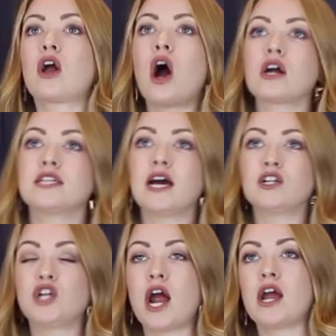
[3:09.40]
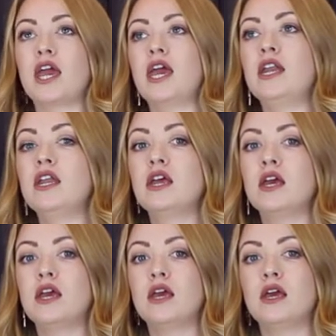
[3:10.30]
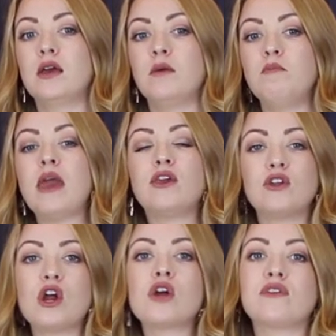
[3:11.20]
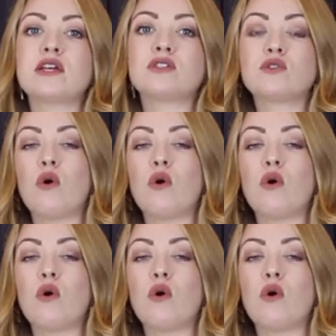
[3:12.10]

cocktail jargon make you nervous